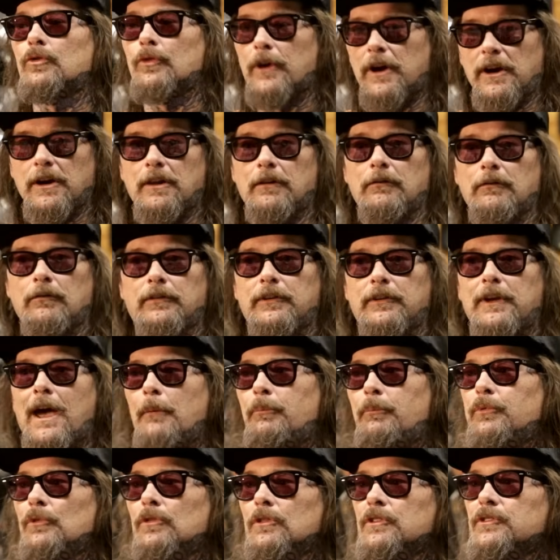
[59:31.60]
creative
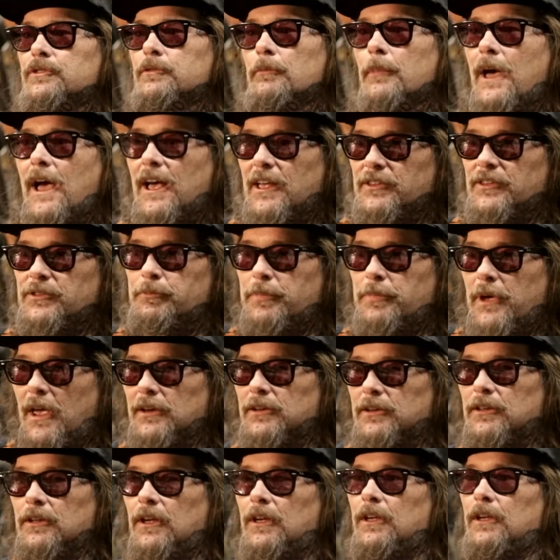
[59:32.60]
capitalism
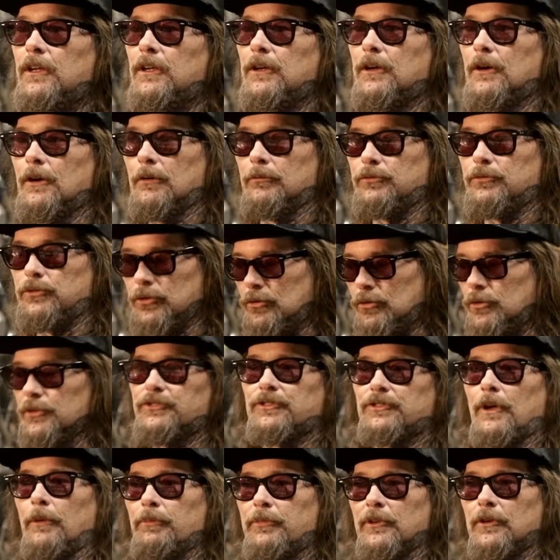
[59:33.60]
aspect of doing
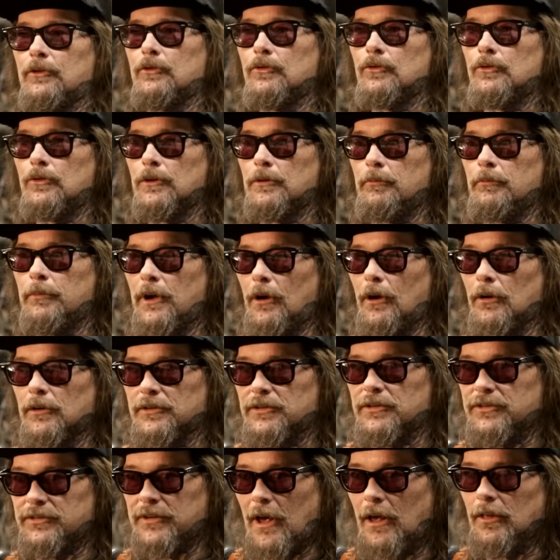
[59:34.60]
something cool and be able
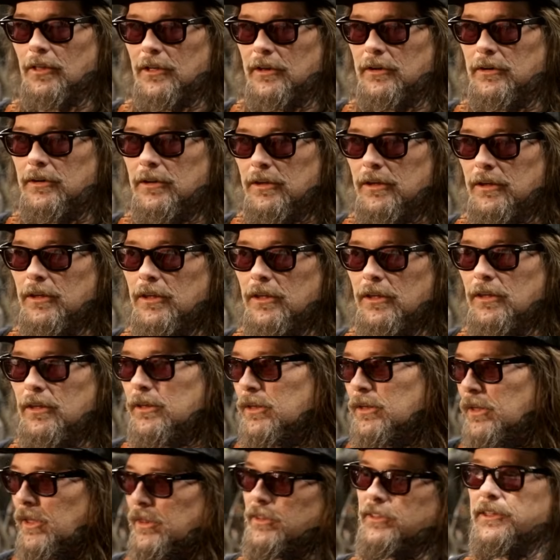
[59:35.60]
to sell it
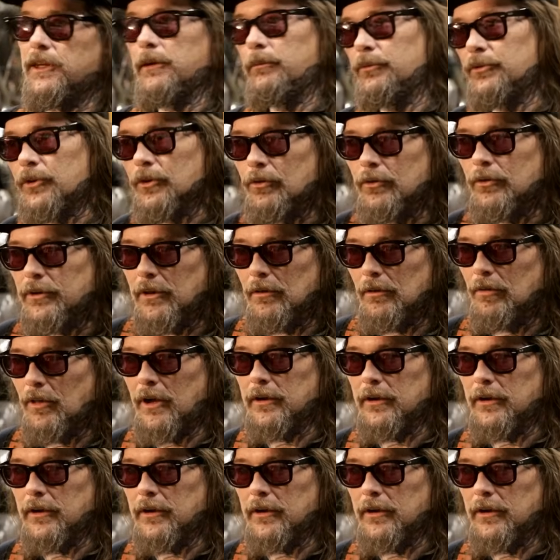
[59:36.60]
and keep doing it.